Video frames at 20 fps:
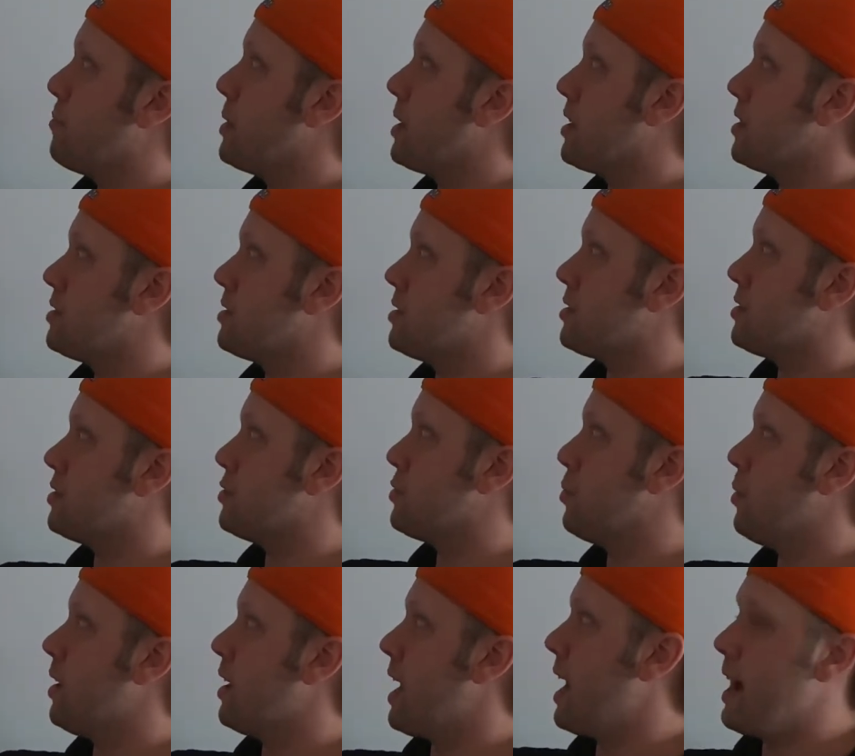because this is
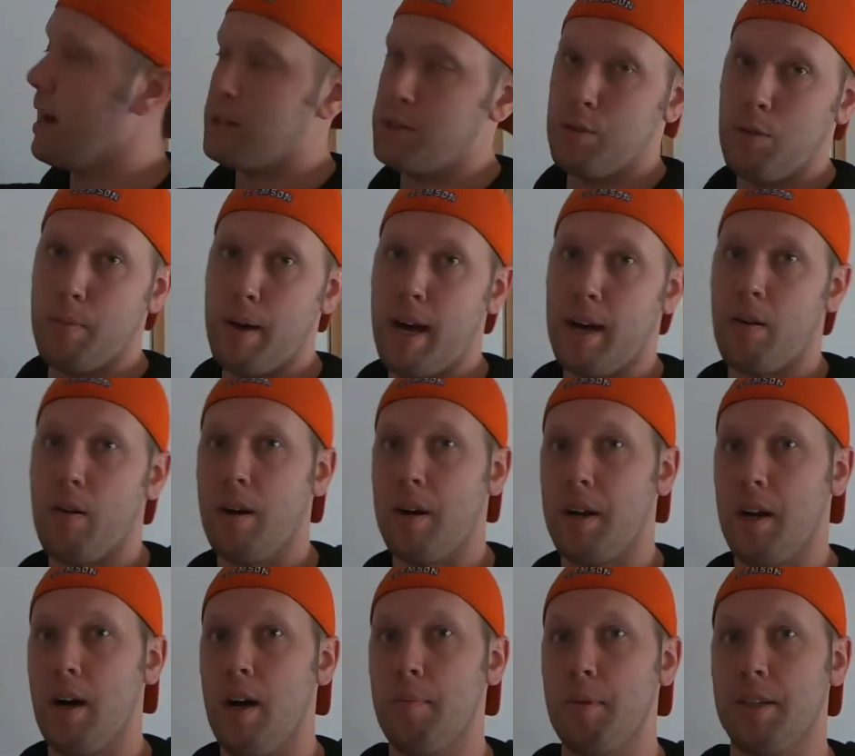what actual
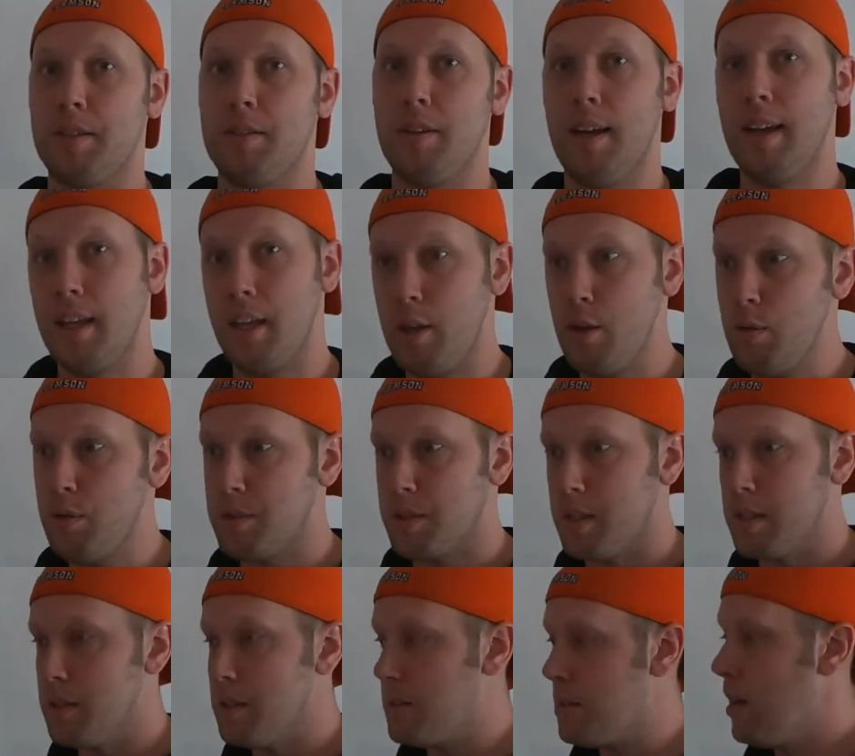macroeconomics
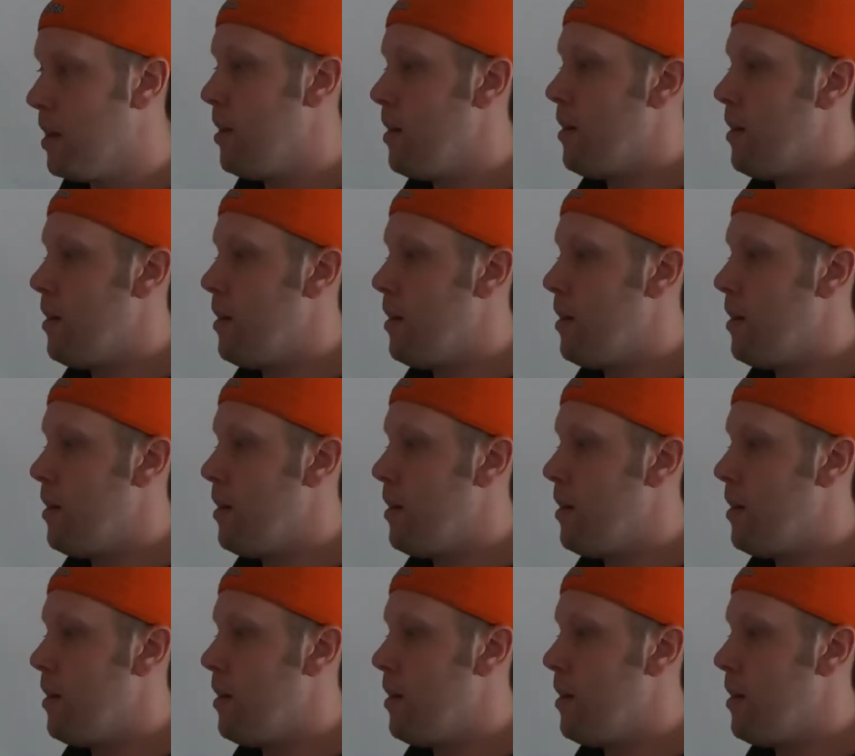uses.